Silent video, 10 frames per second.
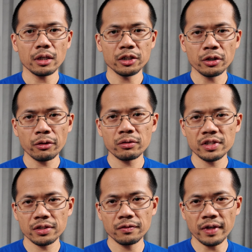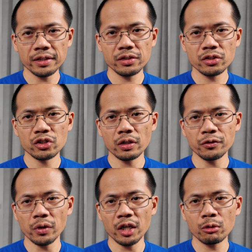Another disadvantage of
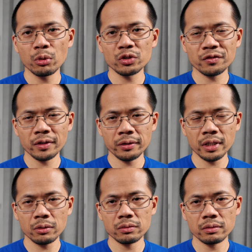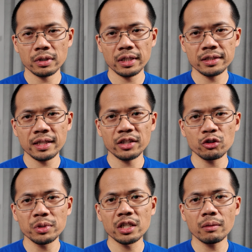your elbows flaring out is that
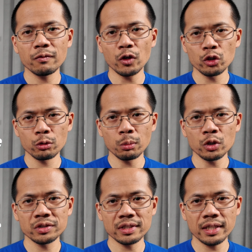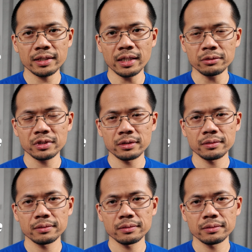you become vulnerable to takedowns.